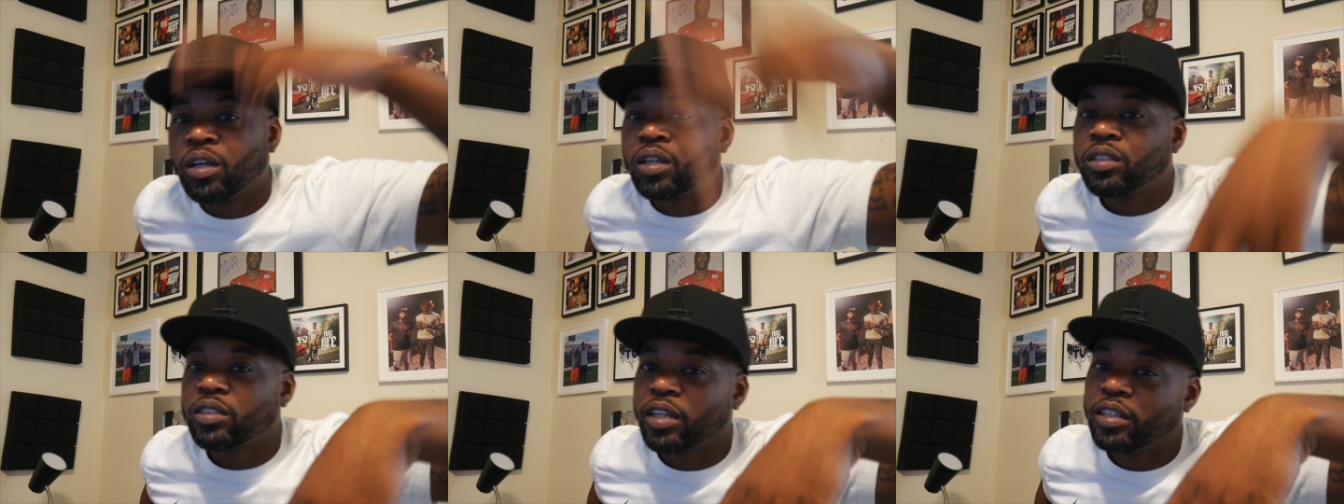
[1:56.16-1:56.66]

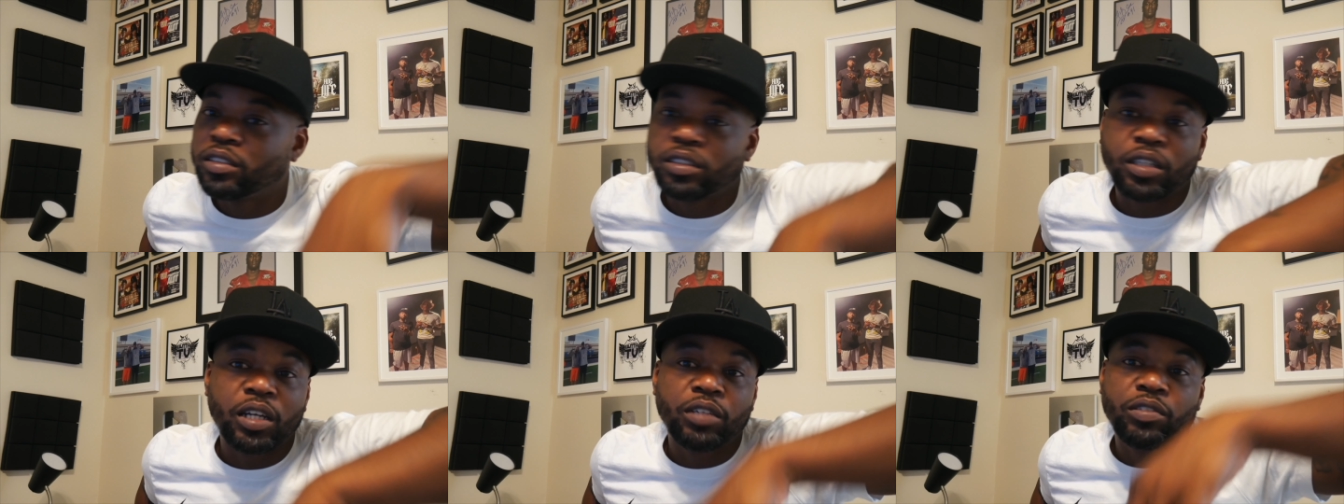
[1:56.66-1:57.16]
Stay
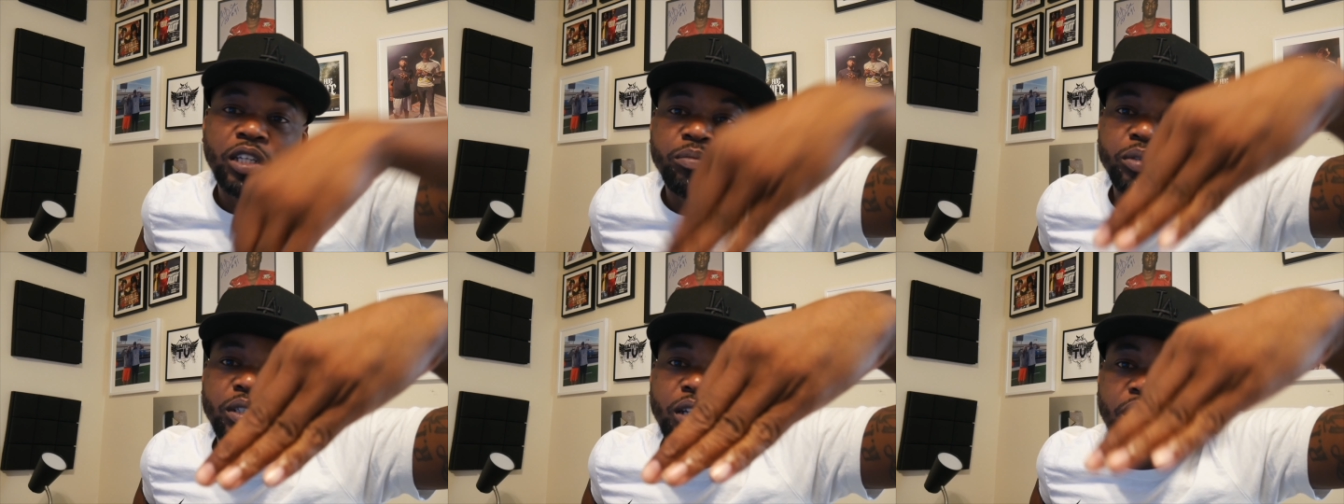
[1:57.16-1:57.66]
safe, keep
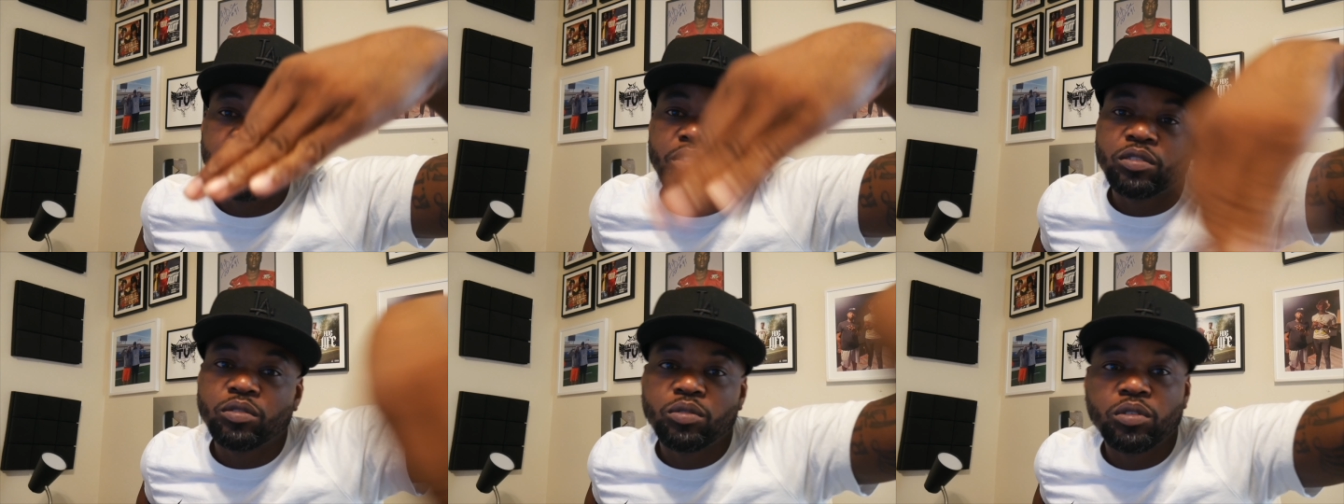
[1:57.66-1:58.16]
it gutter,
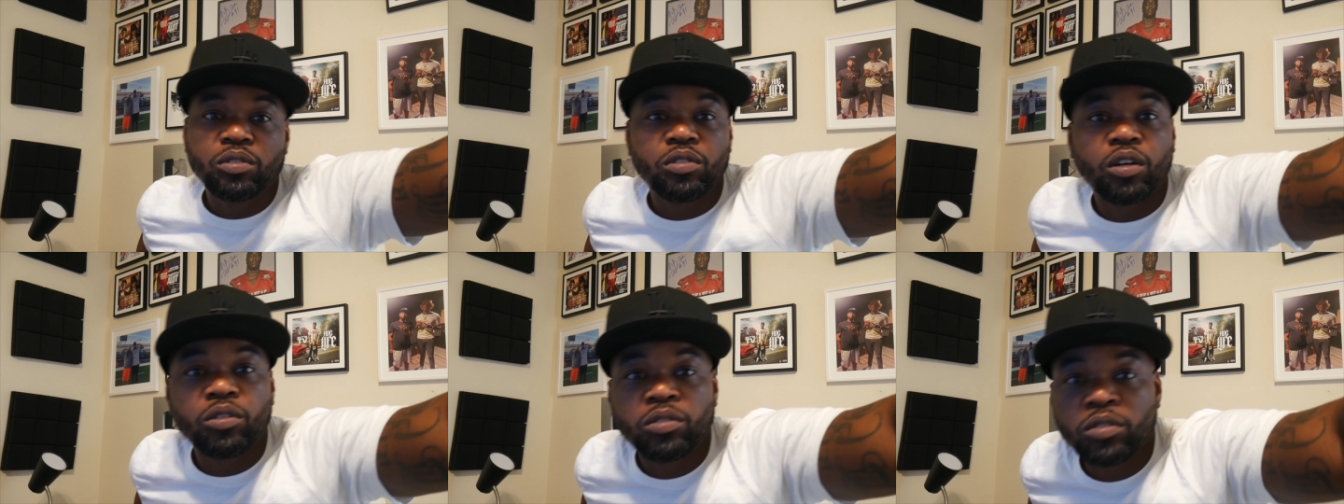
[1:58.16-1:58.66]
you, you
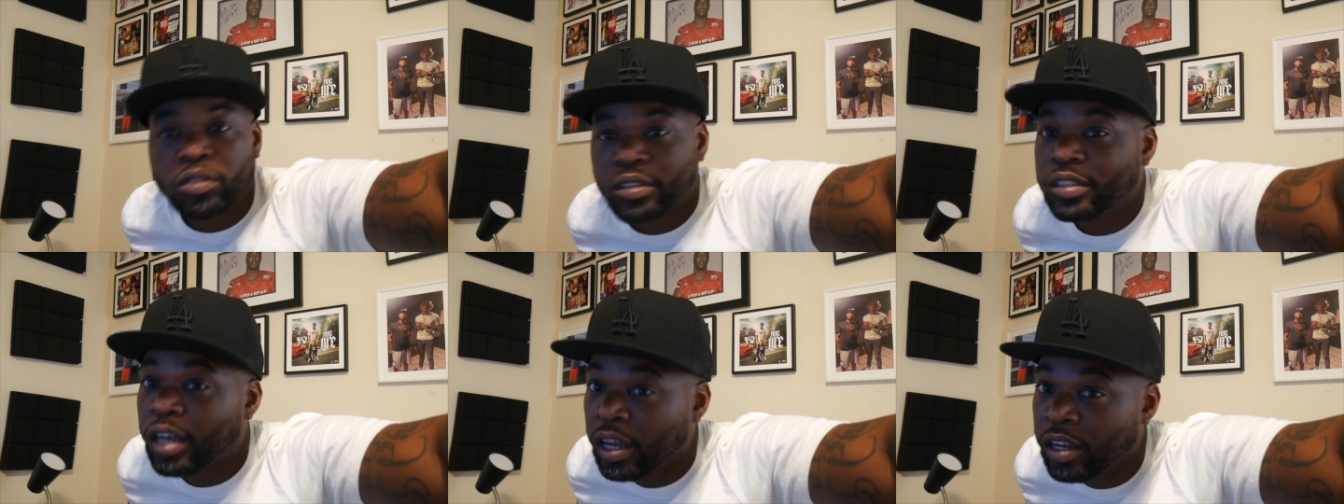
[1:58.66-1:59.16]
know.
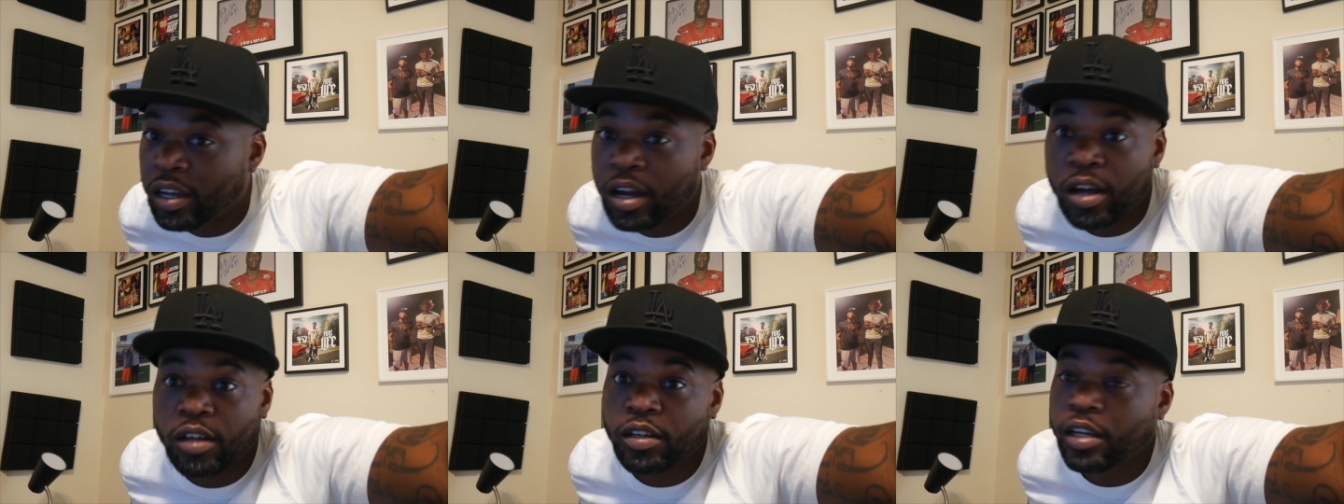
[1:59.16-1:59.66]
Yeah,
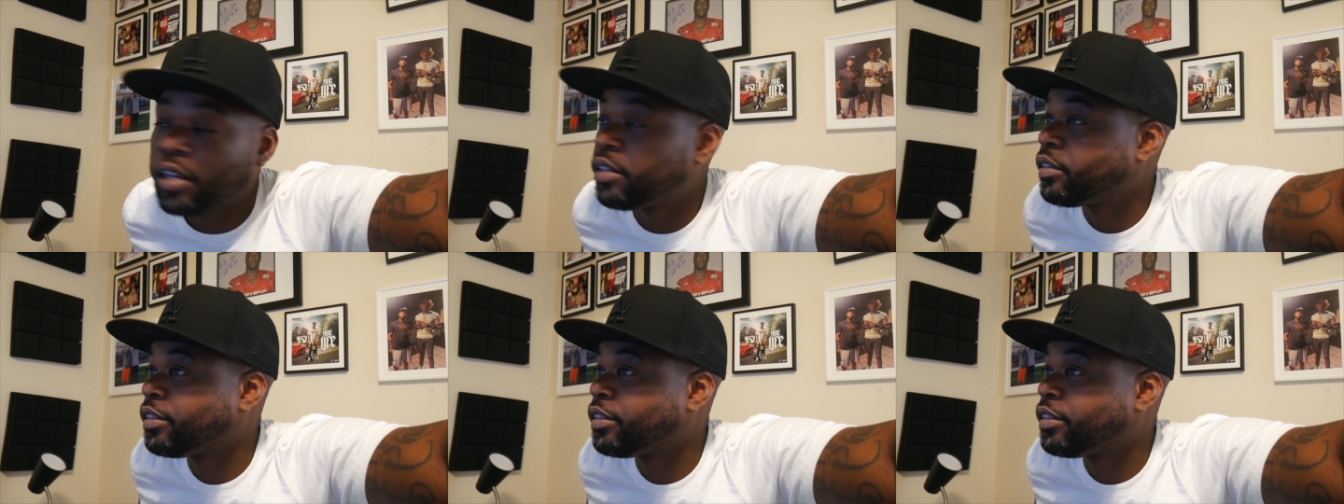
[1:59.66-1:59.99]
all that.